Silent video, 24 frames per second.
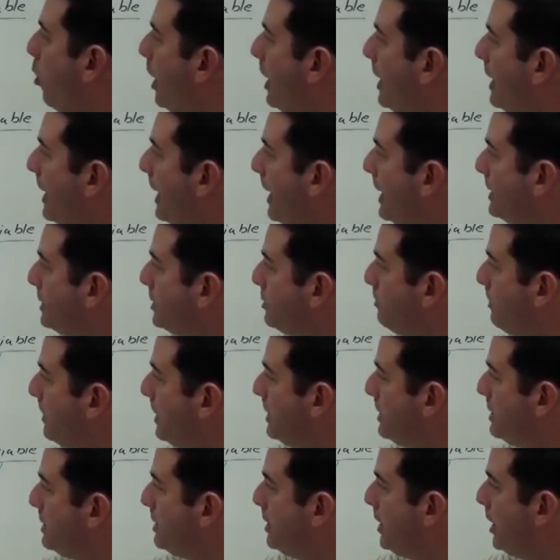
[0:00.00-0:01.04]
what has
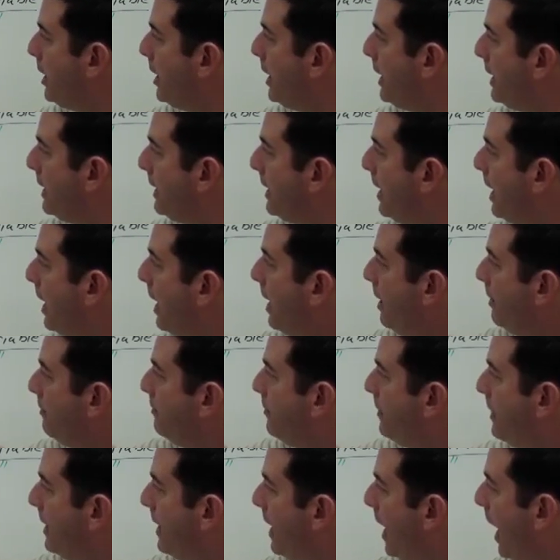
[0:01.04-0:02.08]
been done.
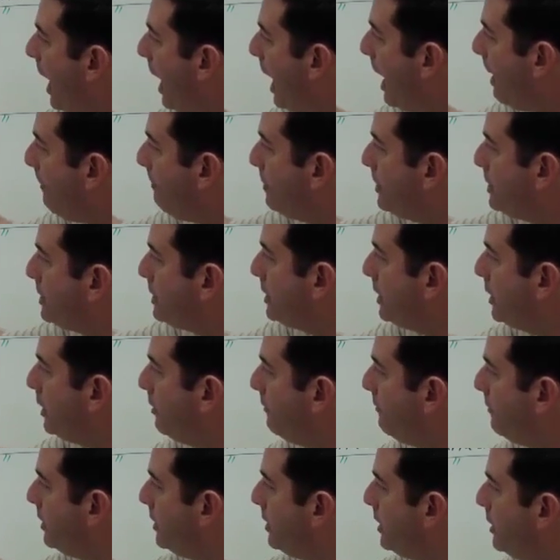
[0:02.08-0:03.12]
The opposite
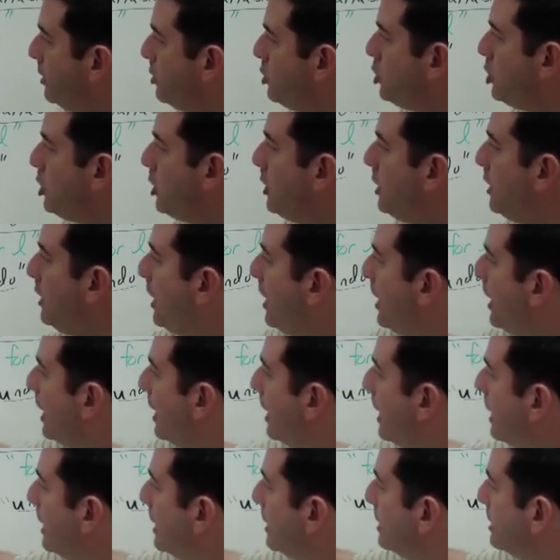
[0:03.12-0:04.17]
of addition
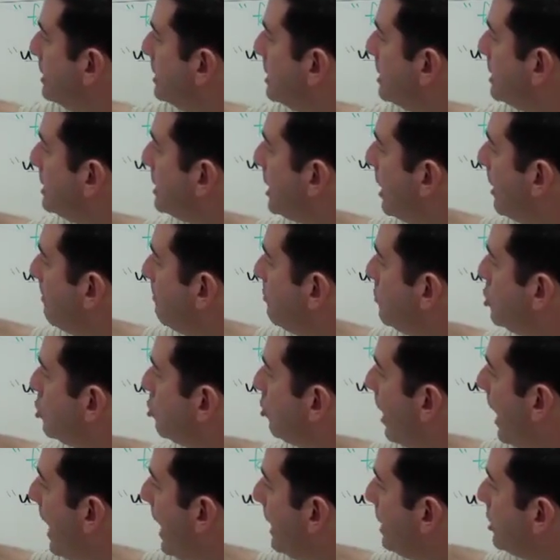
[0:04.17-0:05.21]
is
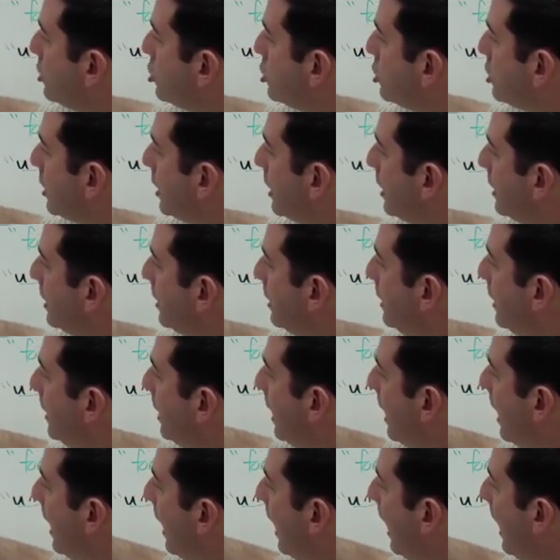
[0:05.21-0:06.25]
subtraction,
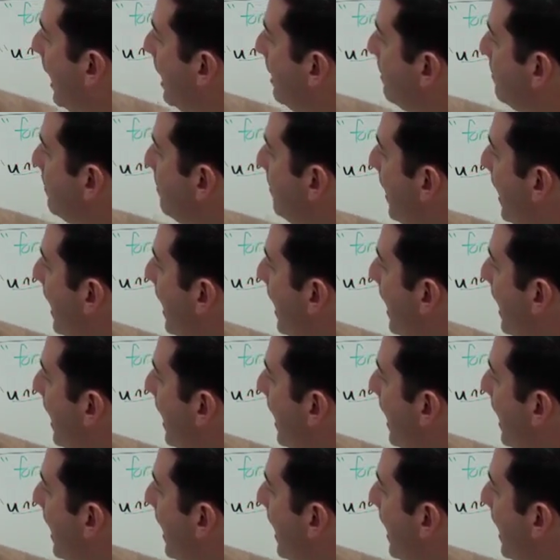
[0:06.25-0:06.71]
and